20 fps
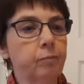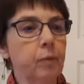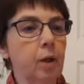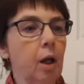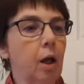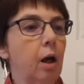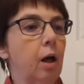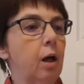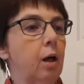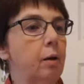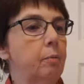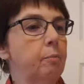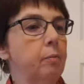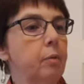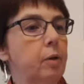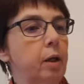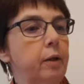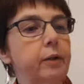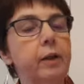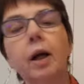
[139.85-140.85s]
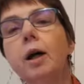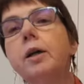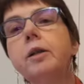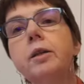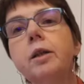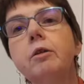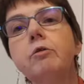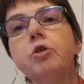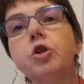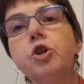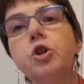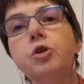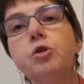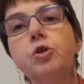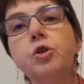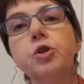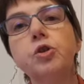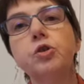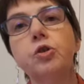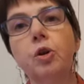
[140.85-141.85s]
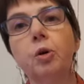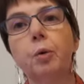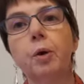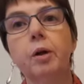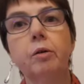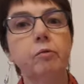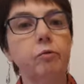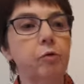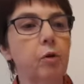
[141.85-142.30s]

And the idea is you just do it